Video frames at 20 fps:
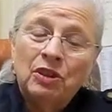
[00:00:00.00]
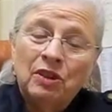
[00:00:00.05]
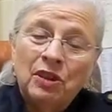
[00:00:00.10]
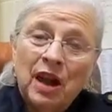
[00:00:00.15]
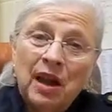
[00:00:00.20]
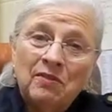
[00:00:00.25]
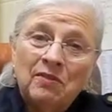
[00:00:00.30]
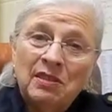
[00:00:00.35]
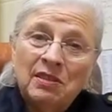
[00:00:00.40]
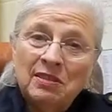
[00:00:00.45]
to
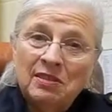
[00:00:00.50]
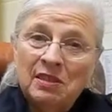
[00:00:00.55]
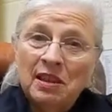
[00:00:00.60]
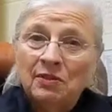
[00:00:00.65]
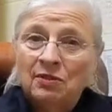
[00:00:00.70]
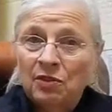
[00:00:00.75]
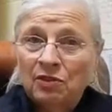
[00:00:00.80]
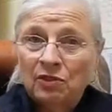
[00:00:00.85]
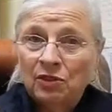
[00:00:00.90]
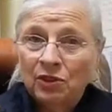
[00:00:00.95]
have this
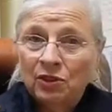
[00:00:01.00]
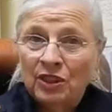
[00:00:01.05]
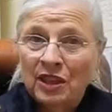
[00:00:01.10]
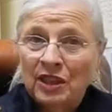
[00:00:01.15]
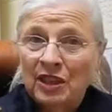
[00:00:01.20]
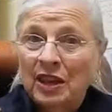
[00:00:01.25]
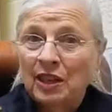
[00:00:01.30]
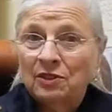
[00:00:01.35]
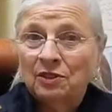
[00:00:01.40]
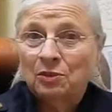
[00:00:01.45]
love of
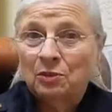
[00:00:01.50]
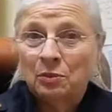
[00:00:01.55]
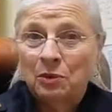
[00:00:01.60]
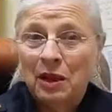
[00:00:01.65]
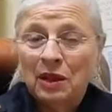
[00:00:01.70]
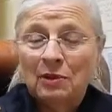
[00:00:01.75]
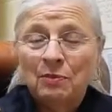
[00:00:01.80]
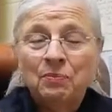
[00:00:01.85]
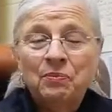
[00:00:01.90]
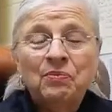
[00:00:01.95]
learning as
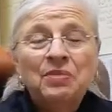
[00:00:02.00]
well.